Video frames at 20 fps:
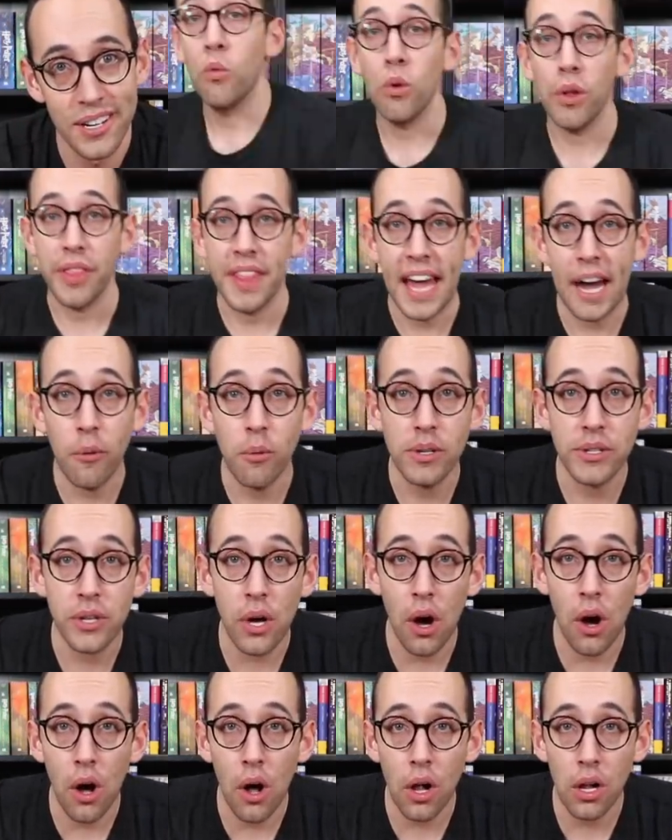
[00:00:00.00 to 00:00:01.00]
Well, that was
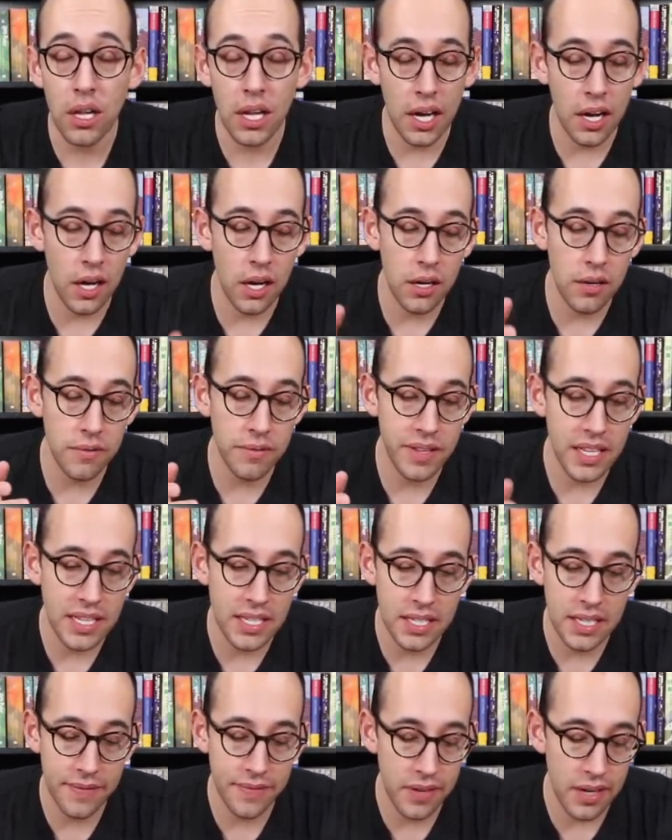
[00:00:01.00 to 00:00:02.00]
all of
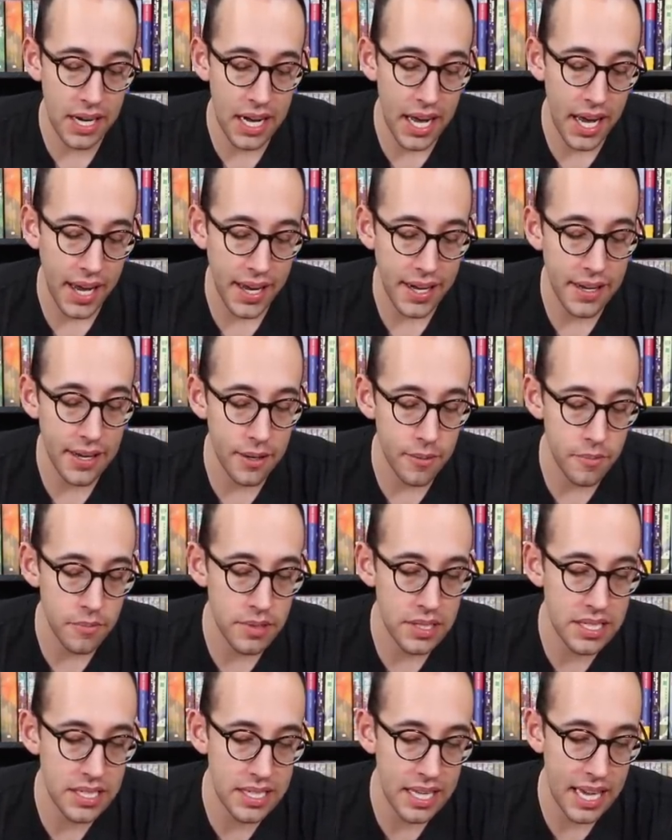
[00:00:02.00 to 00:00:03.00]
the different
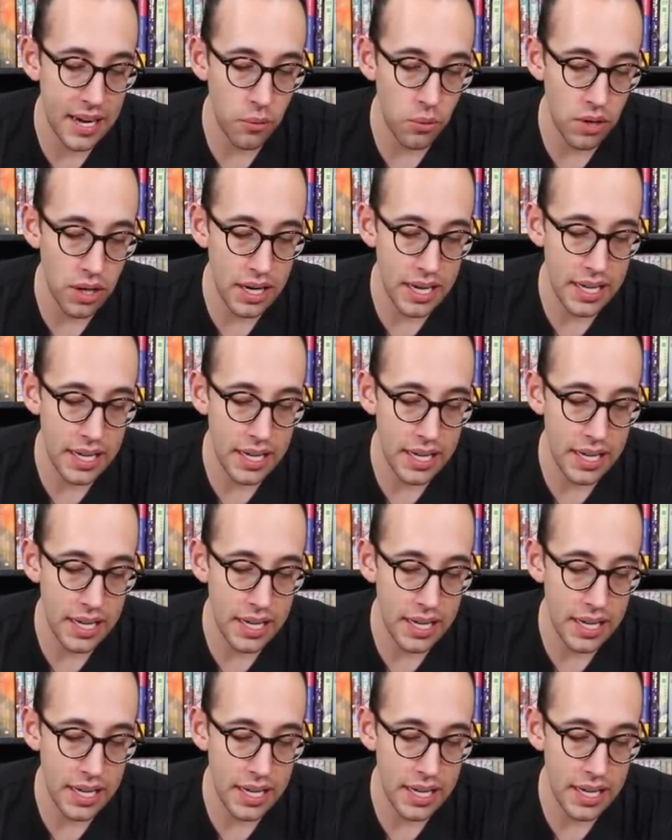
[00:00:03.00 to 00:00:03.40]
items that were